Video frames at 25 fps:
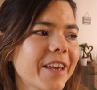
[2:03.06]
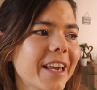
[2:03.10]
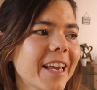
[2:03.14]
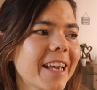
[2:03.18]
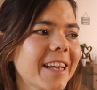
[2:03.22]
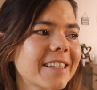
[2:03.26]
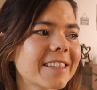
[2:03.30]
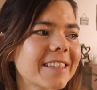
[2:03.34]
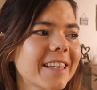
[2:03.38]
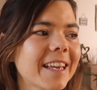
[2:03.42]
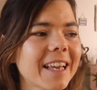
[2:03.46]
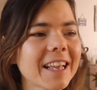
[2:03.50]

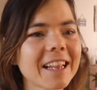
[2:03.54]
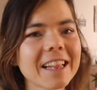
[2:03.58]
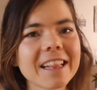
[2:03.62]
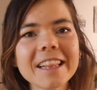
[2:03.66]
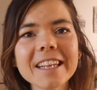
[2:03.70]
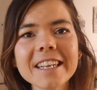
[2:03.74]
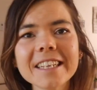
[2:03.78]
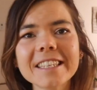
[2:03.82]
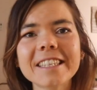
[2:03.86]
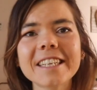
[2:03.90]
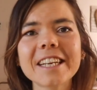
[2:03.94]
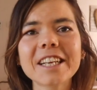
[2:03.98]
eating,
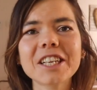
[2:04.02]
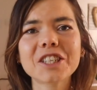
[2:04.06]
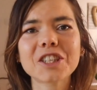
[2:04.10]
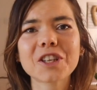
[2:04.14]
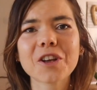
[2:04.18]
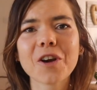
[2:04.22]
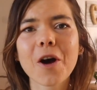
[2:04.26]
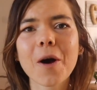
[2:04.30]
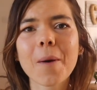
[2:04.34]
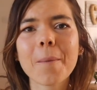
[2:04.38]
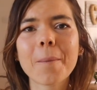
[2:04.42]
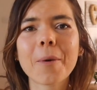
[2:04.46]
listening
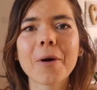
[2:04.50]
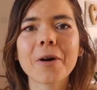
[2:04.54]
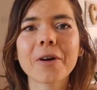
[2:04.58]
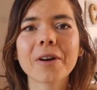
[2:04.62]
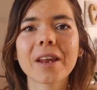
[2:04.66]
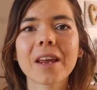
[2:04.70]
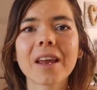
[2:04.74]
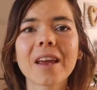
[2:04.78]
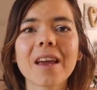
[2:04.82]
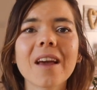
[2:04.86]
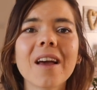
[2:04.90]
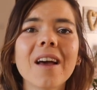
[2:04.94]
to her
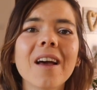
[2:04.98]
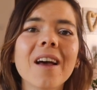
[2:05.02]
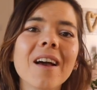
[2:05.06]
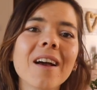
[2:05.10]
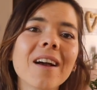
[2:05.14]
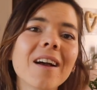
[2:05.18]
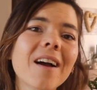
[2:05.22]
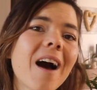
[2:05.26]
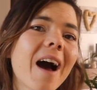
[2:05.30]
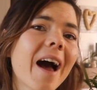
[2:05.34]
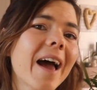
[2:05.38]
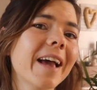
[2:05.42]
body.
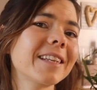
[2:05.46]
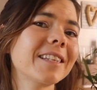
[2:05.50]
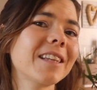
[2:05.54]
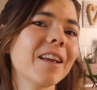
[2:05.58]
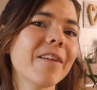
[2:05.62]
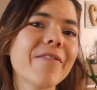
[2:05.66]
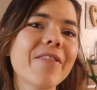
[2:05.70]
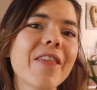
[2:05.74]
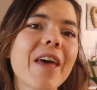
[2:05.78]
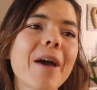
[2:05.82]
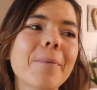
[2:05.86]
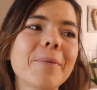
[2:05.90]
Guys,
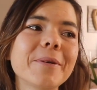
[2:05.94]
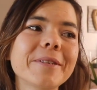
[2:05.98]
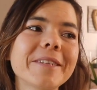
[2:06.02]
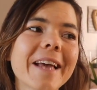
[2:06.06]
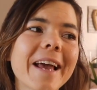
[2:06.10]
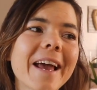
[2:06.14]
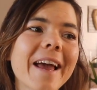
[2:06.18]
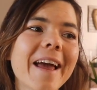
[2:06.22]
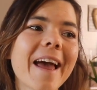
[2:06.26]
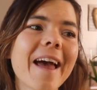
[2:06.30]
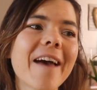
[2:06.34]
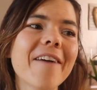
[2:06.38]
if there was
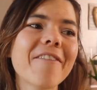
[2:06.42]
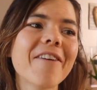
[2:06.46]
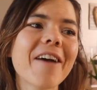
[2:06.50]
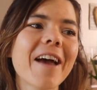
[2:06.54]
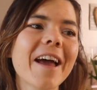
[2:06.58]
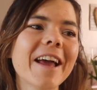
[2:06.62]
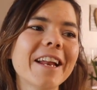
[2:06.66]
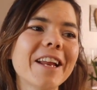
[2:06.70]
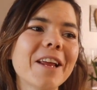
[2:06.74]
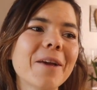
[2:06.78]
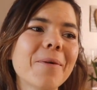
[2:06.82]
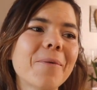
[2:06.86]
ever
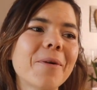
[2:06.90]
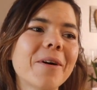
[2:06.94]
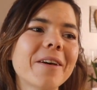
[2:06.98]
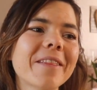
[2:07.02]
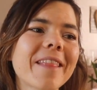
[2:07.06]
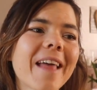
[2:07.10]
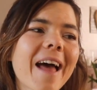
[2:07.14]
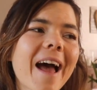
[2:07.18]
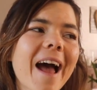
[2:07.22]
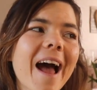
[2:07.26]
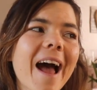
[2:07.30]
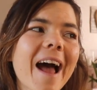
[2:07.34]

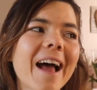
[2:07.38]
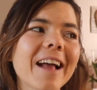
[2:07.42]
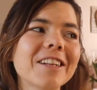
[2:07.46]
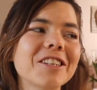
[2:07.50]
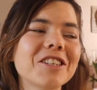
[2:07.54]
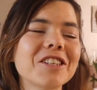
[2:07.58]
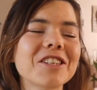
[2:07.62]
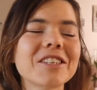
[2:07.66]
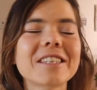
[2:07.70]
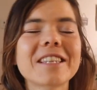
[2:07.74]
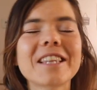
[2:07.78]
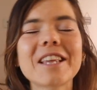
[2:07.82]
anyone that
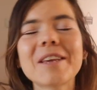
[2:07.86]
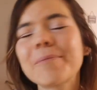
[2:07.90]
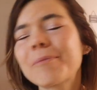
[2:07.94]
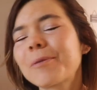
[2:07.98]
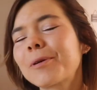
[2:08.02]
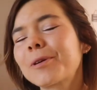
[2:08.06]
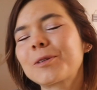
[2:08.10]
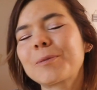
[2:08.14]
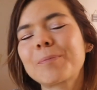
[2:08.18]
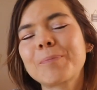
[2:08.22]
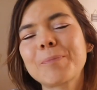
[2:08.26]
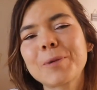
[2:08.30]
had just the
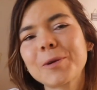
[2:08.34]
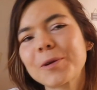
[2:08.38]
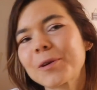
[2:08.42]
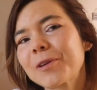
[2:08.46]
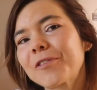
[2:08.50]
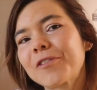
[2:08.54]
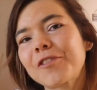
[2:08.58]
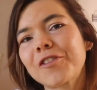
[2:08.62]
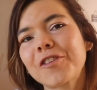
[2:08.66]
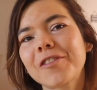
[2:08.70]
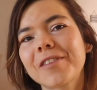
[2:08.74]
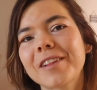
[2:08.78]
most
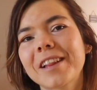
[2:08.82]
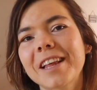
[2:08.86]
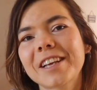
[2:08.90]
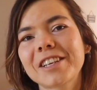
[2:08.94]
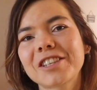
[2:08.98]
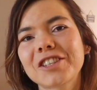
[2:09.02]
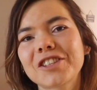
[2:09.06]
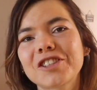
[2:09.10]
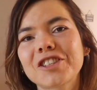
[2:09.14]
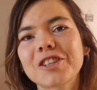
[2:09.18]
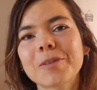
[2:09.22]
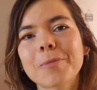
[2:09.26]
beautiful
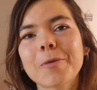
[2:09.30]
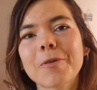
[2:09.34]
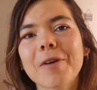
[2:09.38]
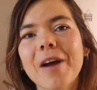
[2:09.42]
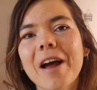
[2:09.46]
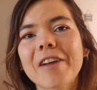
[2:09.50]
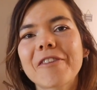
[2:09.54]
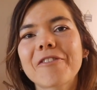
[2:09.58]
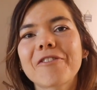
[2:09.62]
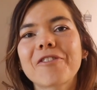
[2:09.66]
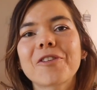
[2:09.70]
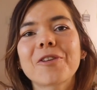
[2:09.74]
relationship
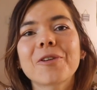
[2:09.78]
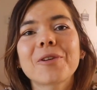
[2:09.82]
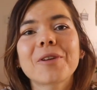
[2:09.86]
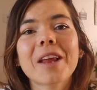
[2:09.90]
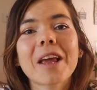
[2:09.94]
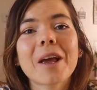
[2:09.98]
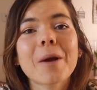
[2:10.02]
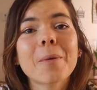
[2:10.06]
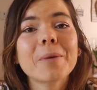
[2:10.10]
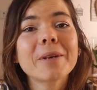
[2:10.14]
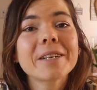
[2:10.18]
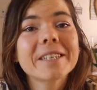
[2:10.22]
around food,
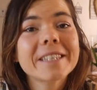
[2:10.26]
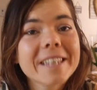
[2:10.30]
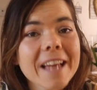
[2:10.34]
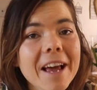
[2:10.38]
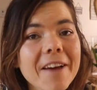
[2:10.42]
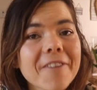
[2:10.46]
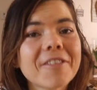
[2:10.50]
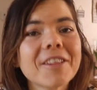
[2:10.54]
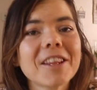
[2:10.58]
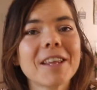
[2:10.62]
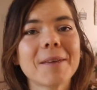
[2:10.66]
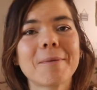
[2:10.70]
it would
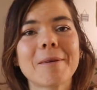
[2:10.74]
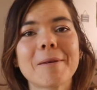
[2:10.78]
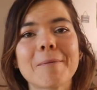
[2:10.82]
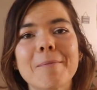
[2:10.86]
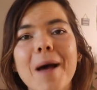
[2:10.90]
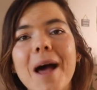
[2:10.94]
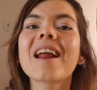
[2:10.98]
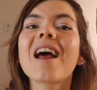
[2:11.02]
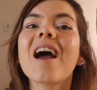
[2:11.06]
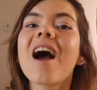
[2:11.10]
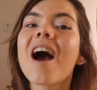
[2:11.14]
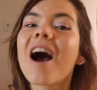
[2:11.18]
definitely be
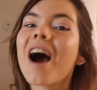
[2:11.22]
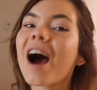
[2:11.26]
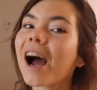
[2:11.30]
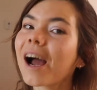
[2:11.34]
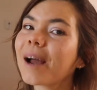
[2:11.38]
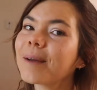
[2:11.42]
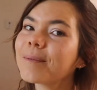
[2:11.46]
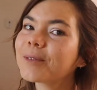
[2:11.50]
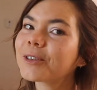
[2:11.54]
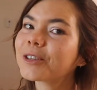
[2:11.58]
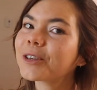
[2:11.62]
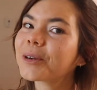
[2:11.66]
Matt.
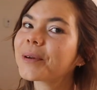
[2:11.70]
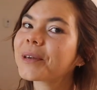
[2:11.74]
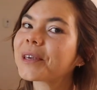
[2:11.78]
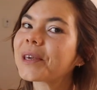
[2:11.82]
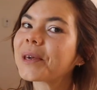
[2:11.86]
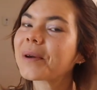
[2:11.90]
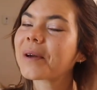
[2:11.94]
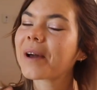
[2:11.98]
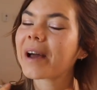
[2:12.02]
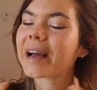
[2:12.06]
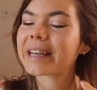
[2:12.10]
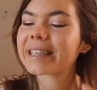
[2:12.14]
I'm showing
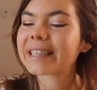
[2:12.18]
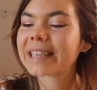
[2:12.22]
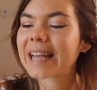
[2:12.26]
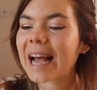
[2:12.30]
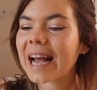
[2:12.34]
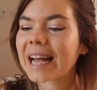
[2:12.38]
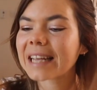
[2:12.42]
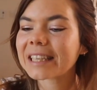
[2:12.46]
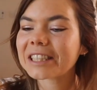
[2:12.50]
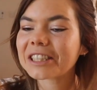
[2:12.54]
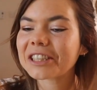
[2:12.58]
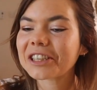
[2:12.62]
you guys
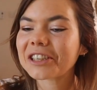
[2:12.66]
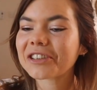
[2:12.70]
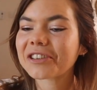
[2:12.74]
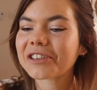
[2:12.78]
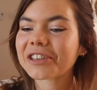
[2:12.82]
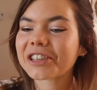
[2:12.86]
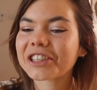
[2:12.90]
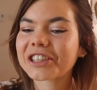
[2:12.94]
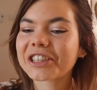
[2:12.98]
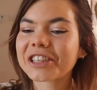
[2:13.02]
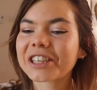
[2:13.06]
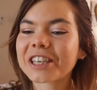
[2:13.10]
as a
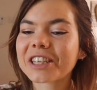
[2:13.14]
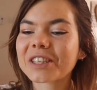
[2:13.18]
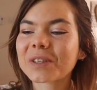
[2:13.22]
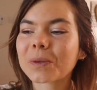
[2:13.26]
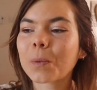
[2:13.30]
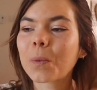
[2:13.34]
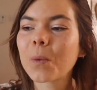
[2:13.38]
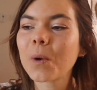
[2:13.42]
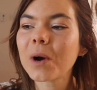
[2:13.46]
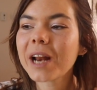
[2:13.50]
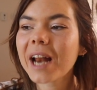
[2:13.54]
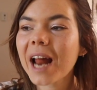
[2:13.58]
nutritionist
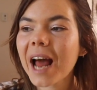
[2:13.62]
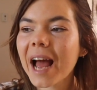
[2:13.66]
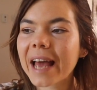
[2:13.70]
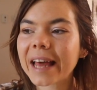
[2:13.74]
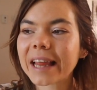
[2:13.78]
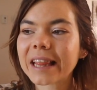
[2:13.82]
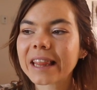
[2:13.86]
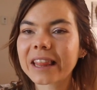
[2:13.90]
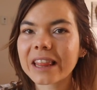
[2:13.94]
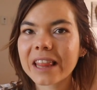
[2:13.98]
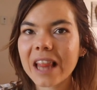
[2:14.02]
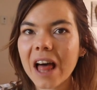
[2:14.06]
what
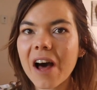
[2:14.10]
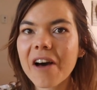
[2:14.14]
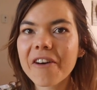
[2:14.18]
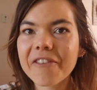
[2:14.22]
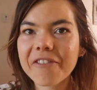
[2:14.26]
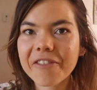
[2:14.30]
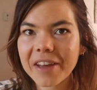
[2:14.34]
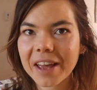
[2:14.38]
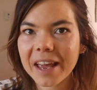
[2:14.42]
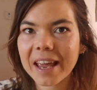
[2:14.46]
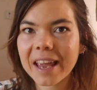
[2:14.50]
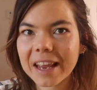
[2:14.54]
I
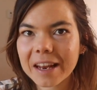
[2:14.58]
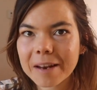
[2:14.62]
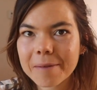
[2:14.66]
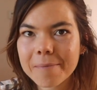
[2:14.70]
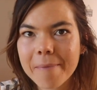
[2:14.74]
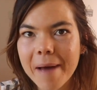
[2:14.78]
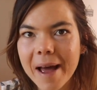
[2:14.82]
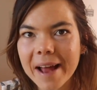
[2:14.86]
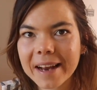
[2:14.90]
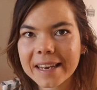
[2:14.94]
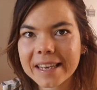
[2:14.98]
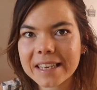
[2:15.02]
love
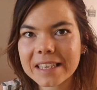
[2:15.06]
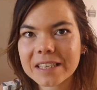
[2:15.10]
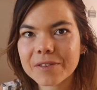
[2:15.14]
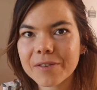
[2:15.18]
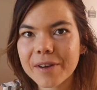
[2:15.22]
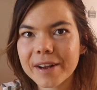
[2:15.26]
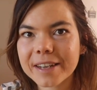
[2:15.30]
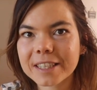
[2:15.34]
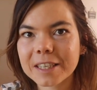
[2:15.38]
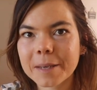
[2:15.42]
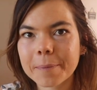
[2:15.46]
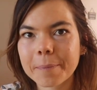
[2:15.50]
in Maddie's
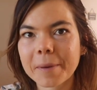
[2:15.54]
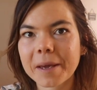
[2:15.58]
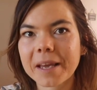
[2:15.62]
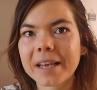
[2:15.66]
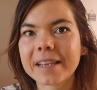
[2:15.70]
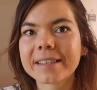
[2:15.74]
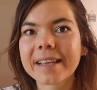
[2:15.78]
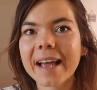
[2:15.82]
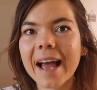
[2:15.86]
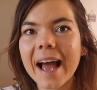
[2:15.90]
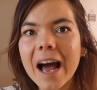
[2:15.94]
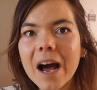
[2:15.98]

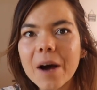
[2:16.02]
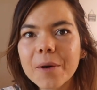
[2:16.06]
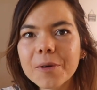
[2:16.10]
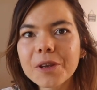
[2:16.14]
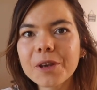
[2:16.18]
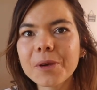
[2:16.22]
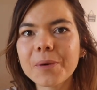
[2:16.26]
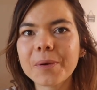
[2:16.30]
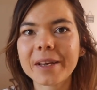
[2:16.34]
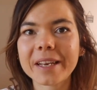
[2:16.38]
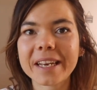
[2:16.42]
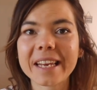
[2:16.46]
recipes, how
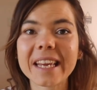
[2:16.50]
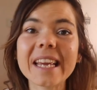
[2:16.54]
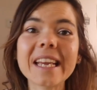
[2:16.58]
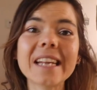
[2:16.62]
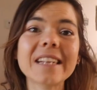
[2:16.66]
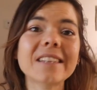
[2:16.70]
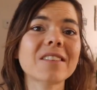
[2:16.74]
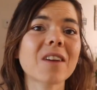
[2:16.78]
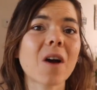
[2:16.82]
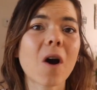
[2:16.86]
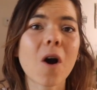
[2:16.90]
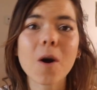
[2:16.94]
you can
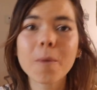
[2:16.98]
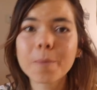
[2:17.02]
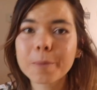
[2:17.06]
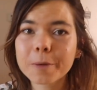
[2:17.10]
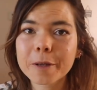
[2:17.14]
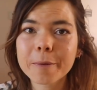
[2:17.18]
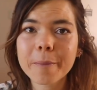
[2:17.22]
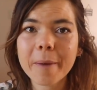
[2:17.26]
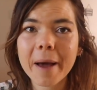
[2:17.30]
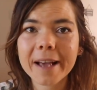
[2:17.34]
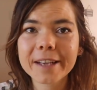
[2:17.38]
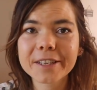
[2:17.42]
eat to
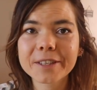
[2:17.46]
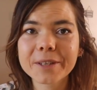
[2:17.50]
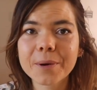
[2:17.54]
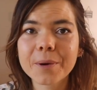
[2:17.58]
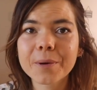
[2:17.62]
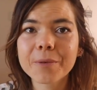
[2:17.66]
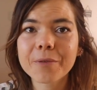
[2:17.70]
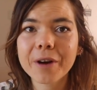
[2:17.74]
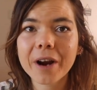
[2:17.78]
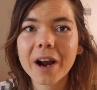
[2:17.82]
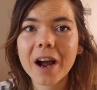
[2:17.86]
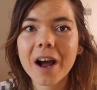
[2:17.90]
optimize
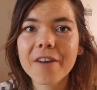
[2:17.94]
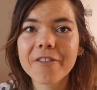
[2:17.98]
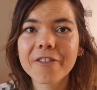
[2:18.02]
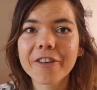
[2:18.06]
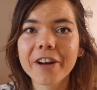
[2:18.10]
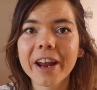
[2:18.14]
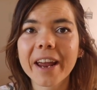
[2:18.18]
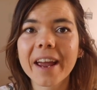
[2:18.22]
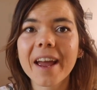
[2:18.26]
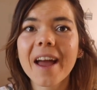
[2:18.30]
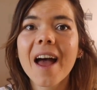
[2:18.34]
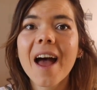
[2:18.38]
your
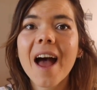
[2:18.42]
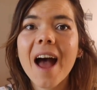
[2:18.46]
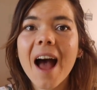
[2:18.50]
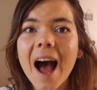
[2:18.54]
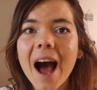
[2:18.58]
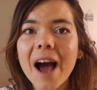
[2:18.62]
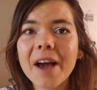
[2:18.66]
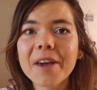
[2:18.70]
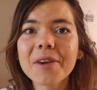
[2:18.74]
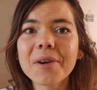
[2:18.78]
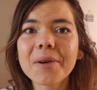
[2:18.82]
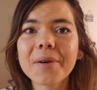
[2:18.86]
recovery,
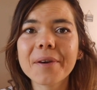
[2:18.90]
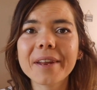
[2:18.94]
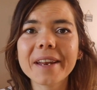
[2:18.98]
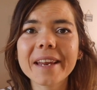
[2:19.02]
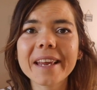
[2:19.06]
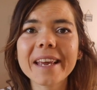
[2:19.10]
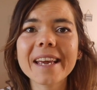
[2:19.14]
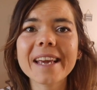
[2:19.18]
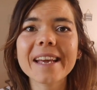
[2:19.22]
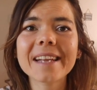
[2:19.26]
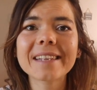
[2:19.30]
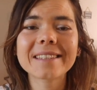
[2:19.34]
how you
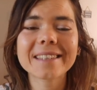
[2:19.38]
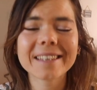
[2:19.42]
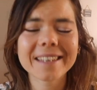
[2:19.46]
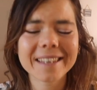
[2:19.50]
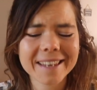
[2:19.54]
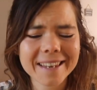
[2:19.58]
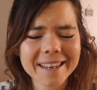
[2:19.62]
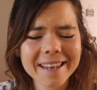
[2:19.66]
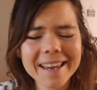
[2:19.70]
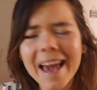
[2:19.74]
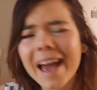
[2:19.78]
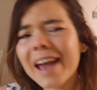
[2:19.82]
can eat to
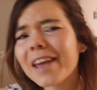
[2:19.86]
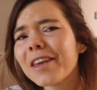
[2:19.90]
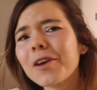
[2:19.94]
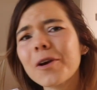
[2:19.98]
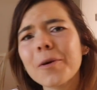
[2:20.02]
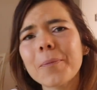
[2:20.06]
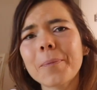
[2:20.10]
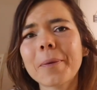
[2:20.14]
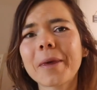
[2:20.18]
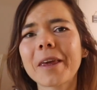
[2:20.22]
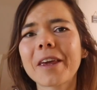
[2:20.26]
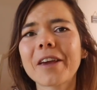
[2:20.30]
get
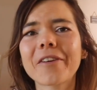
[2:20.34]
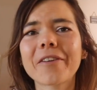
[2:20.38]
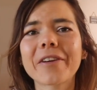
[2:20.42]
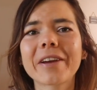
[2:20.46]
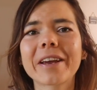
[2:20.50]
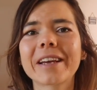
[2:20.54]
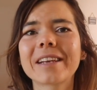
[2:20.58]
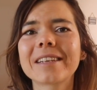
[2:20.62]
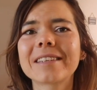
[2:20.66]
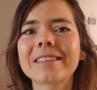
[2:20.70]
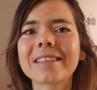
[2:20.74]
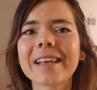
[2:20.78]
your
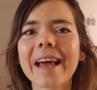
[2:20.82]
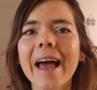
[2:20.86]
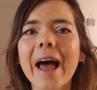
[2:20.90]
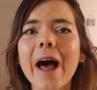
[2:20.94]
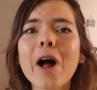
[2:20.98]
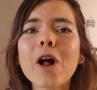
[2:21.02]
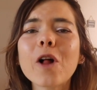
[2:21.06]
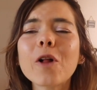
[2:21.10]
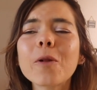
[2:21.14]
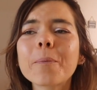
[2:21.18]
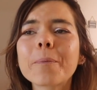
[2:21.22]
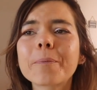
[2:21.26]
period, to
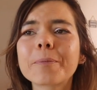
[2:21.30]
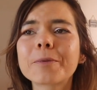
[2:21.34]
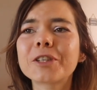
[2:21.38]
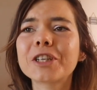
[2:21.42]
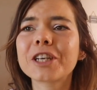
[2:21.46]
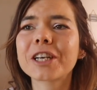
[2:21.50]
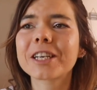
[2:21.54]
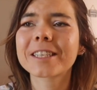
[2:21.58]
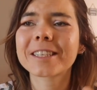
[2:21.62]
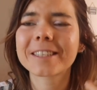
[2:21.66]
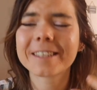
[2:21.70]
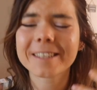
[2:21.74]
help
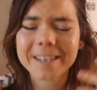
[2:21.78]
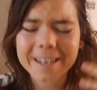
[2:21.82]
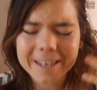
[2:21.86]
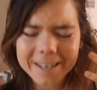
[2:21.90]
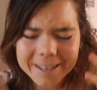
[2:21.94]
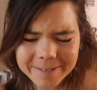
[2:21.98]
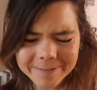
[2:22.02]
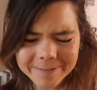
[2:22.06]
just